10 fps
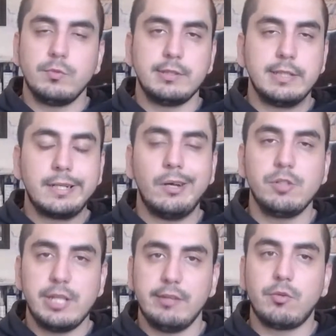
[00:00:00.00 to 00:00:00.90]
the
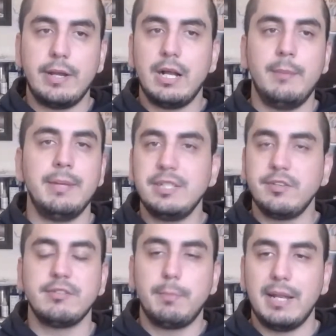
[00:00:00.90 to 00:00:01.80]
coach has, great
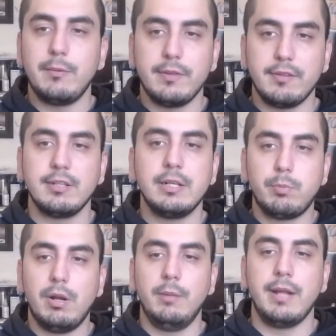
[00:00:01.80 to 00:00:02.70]
combinations to play with. It's a good
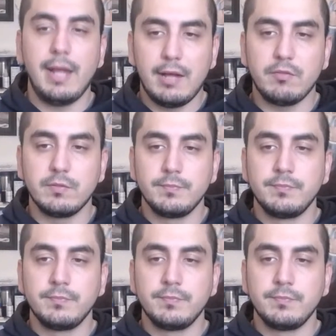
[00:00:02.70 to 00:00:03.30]
problem to have.